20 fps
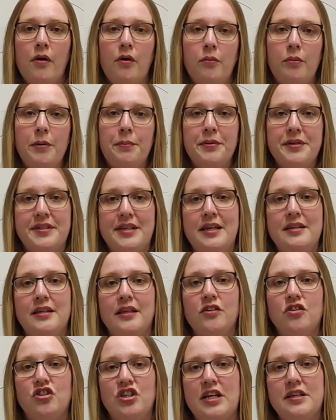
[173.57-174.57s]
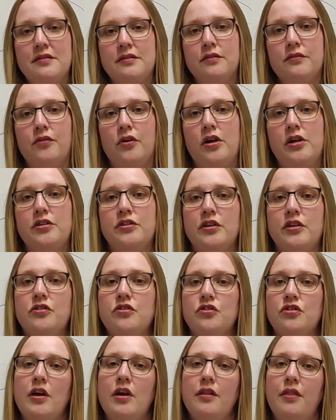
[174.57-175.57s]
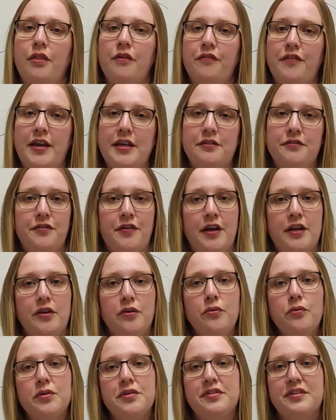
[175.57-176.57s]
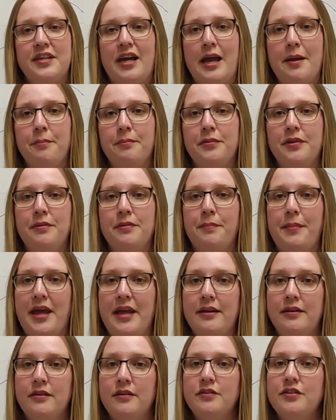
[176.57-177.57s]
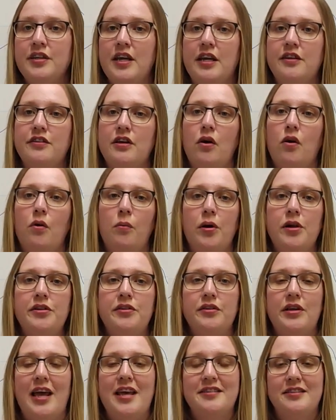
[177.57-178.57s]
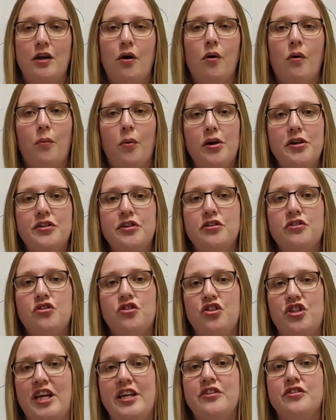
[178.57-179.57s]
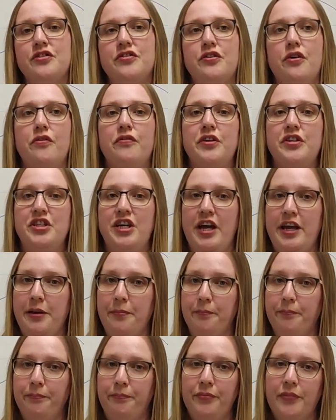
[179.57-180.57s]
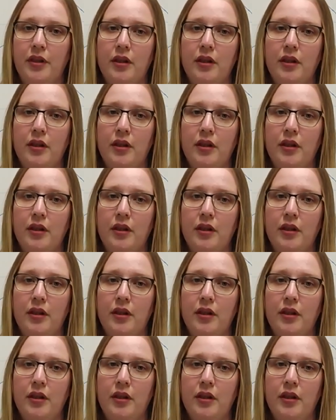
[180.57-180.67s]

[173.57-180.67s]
Representing just the voltage, the phase phi u is time dependent as our voltage changes over time.